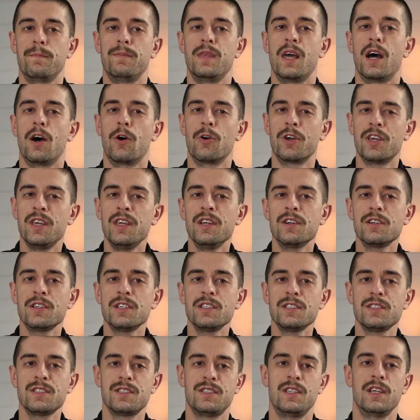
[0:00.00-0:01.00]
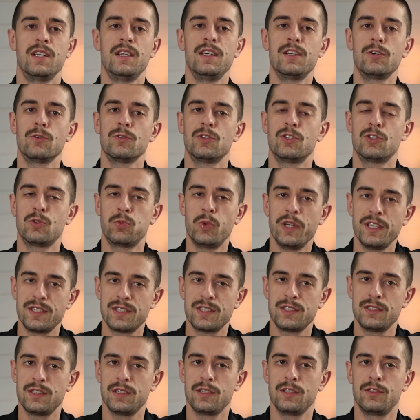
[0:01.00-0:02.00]
Now here is the little
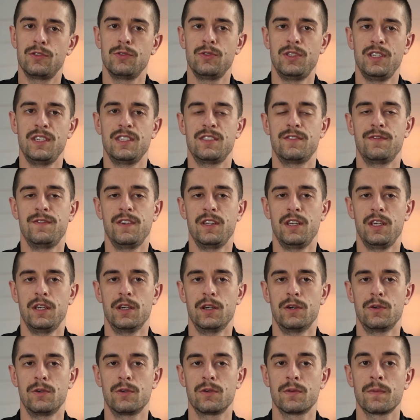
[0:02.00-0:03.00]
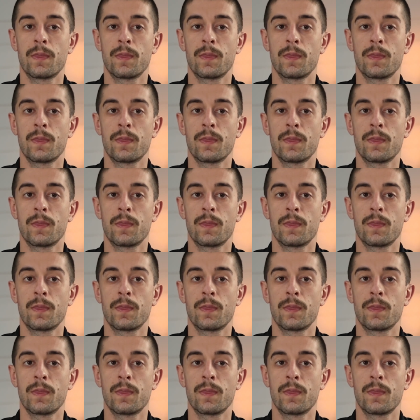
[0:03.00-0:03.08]
twist to this video.